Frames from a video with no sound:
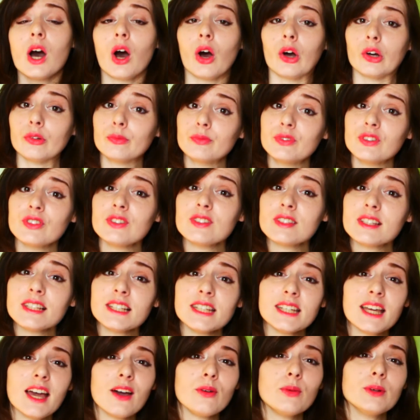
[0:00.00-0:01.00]
Obviously,
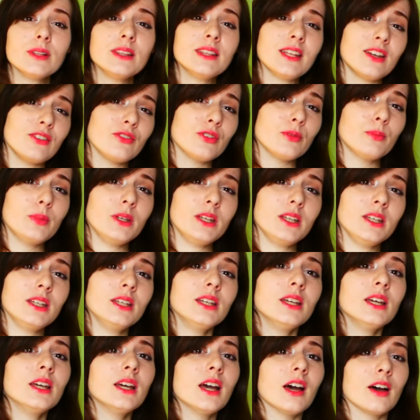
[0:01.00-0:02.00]
I will never
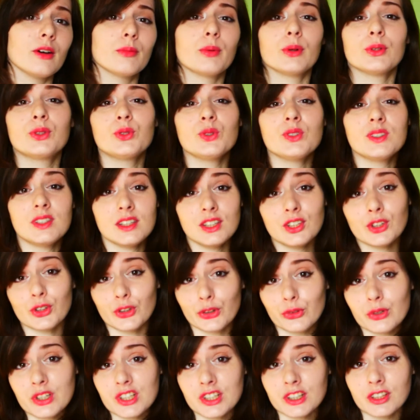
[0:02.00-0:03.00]
be able to see
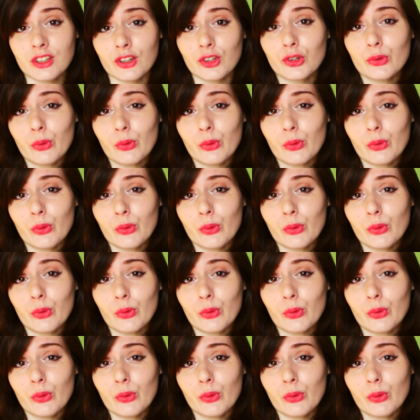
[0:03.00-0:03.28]
the original